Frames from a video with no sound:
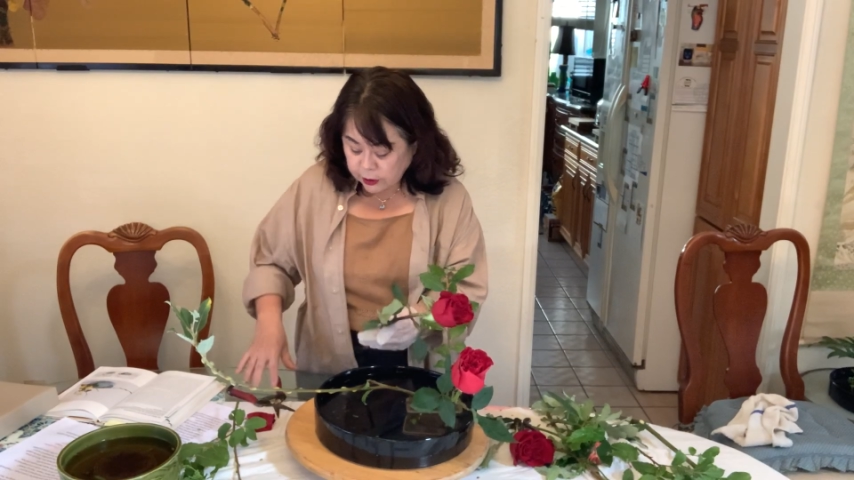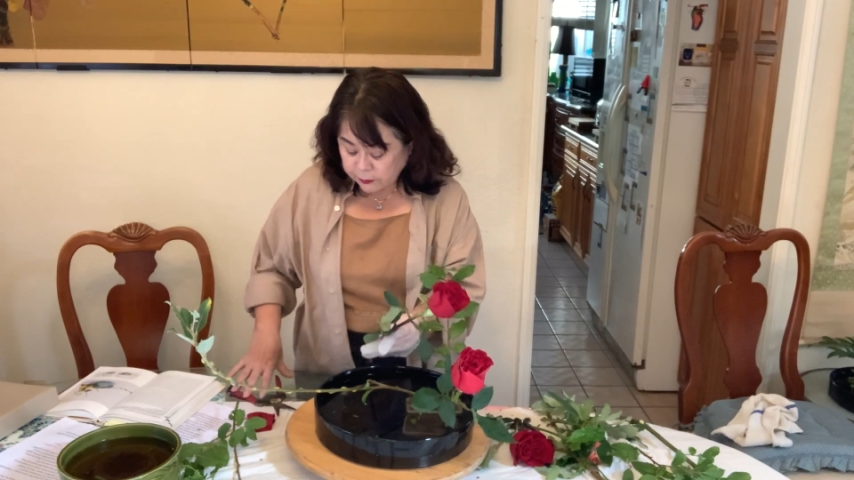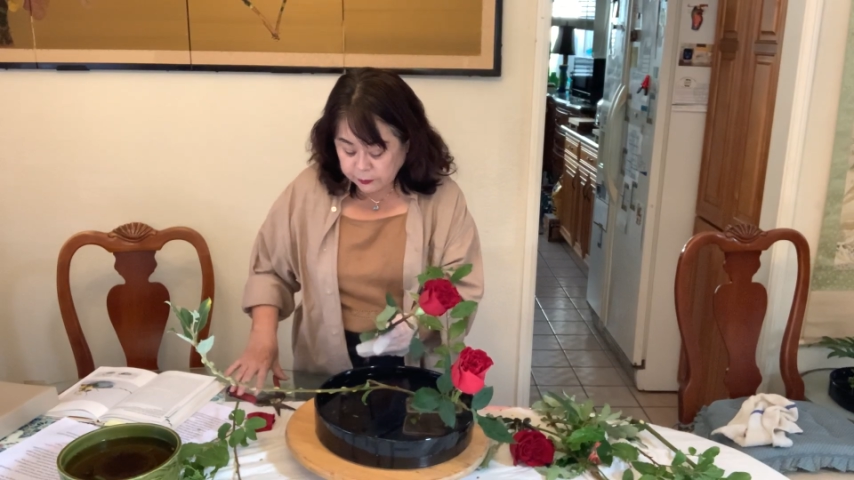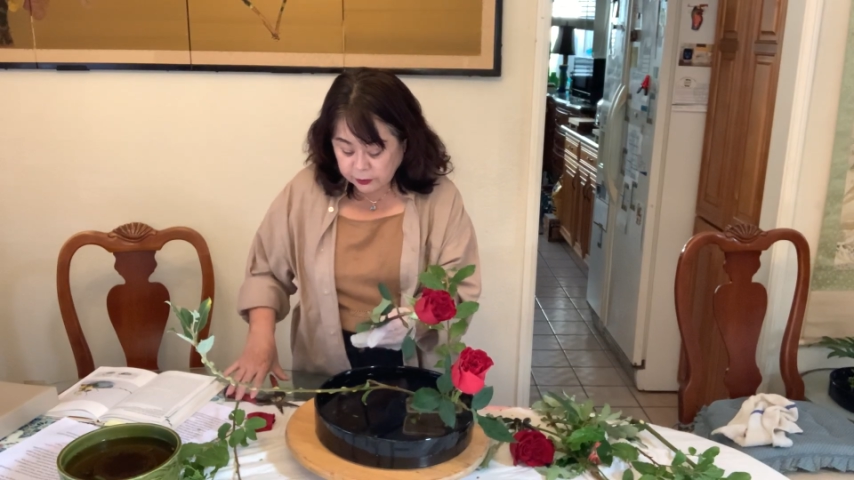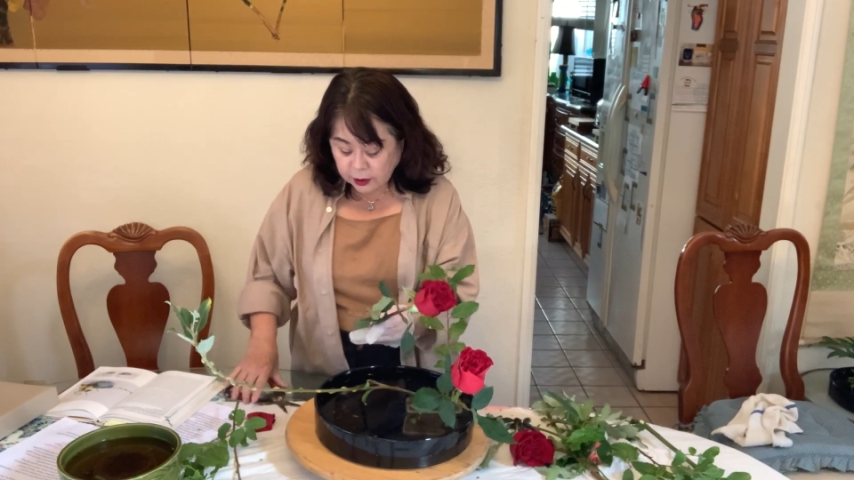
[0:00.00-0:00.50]

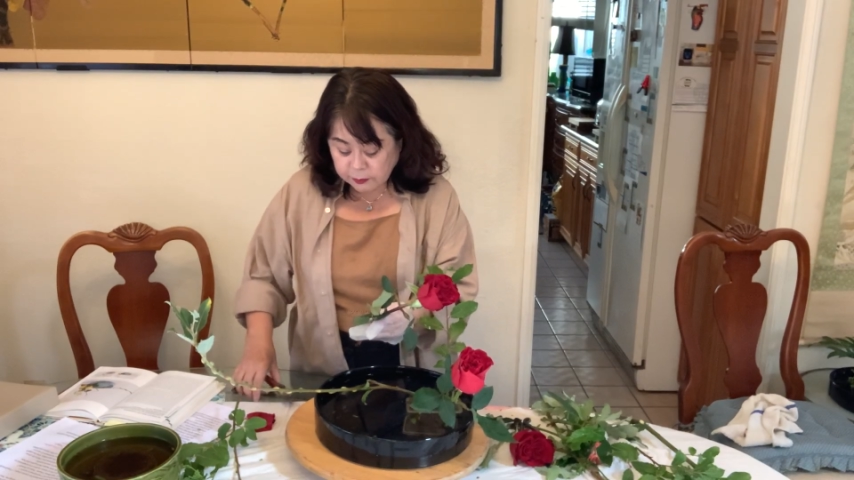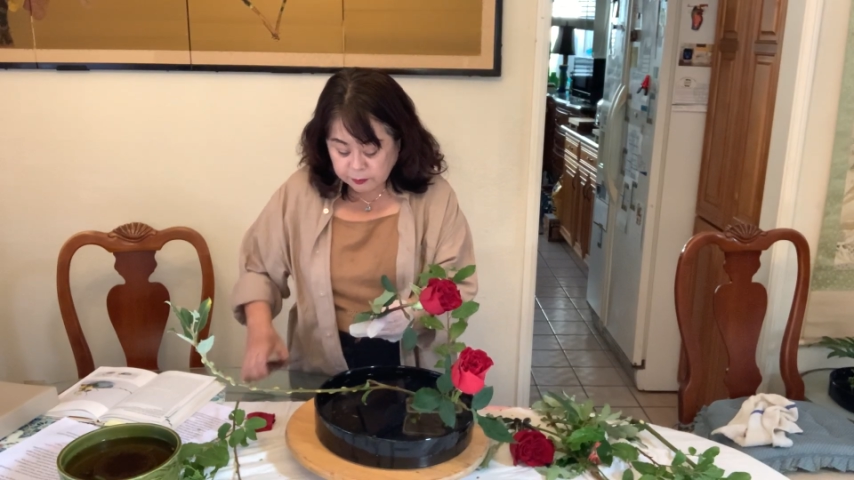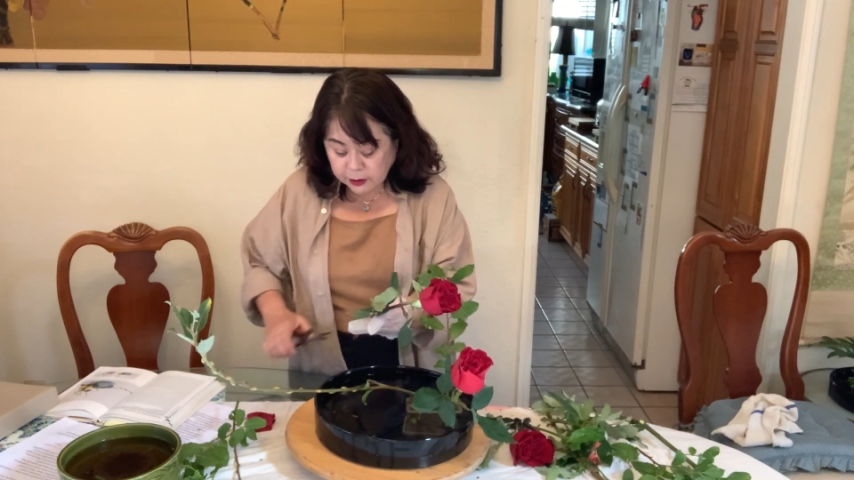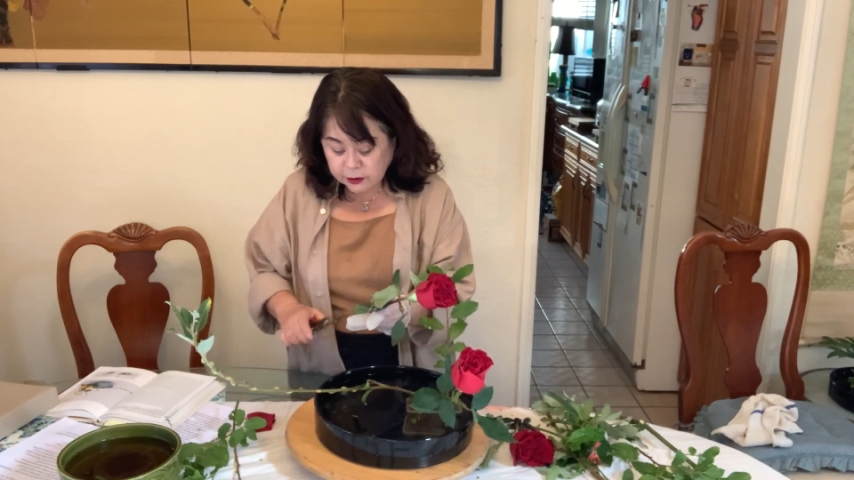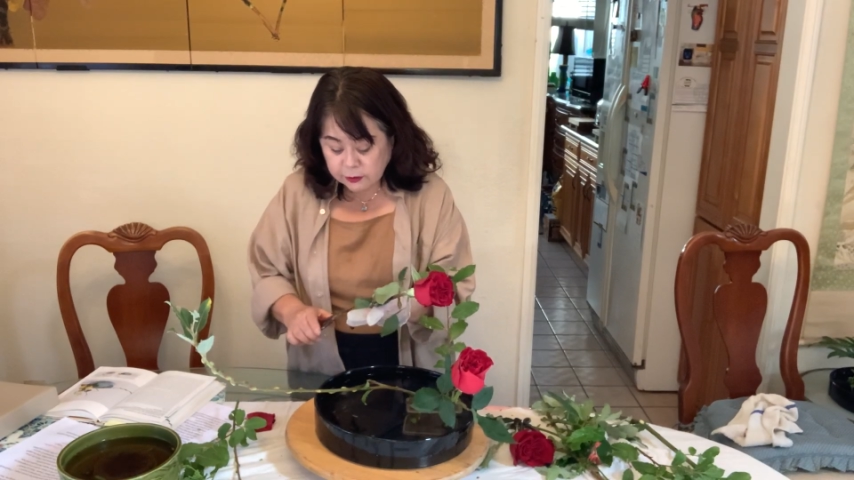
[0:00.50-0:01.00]
if you have
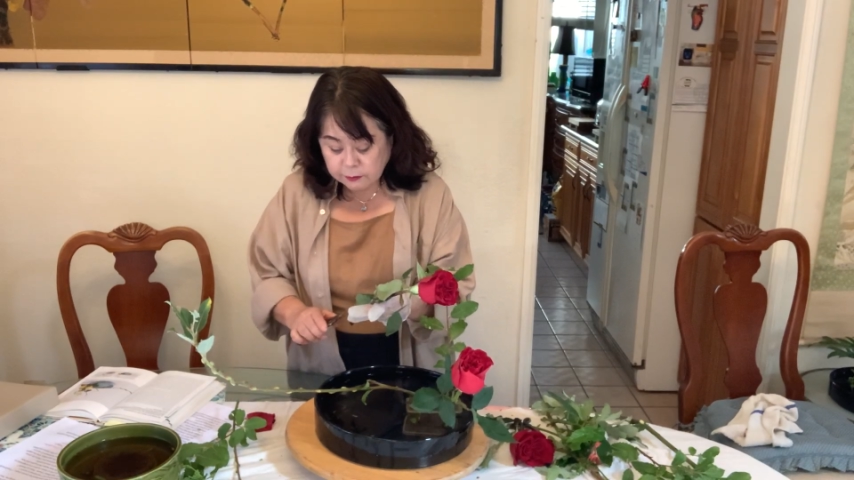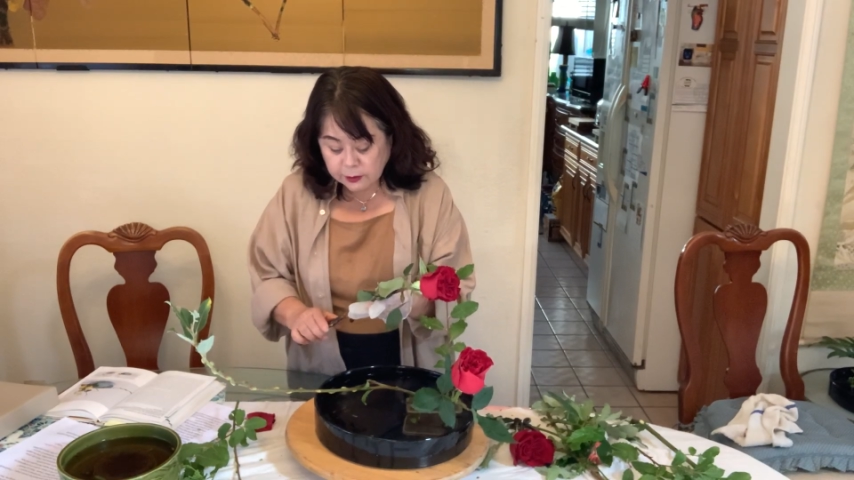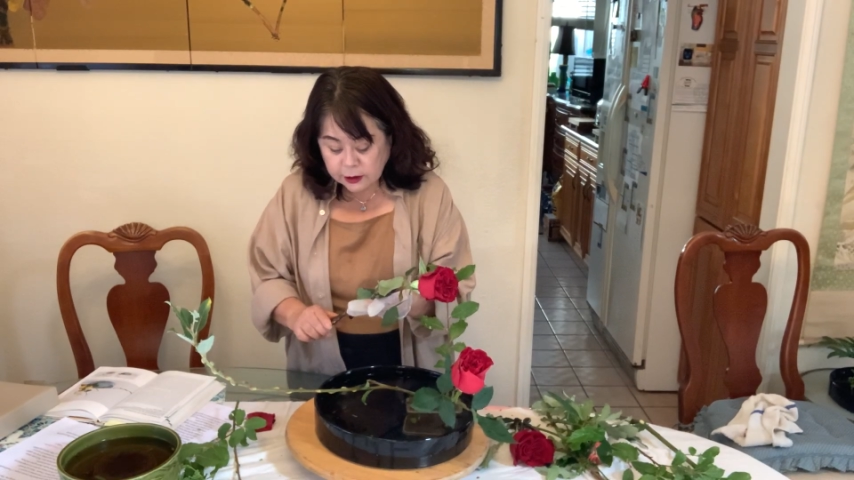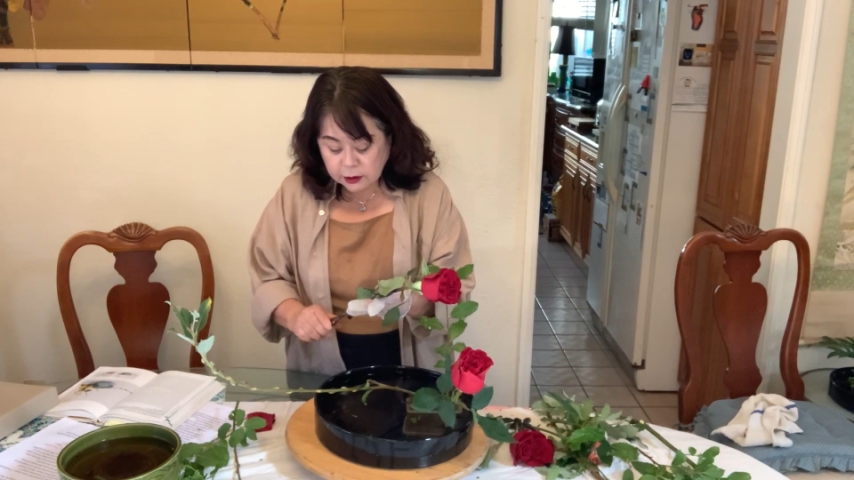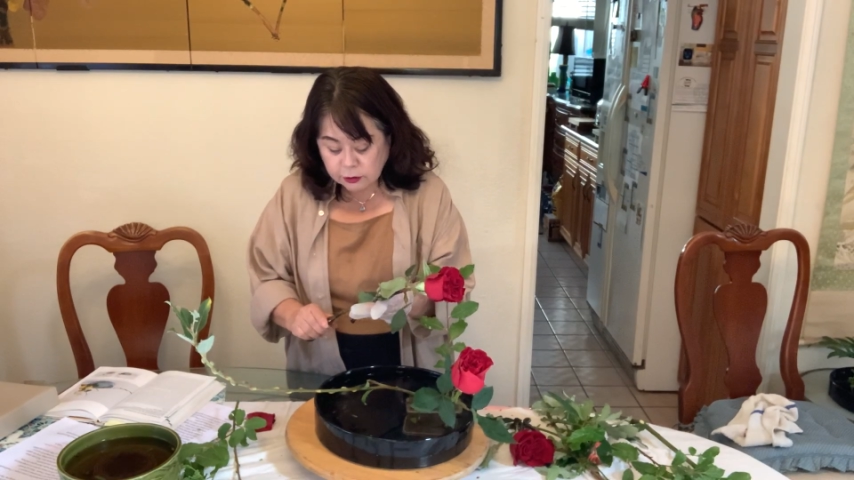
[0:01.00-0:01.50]
many, many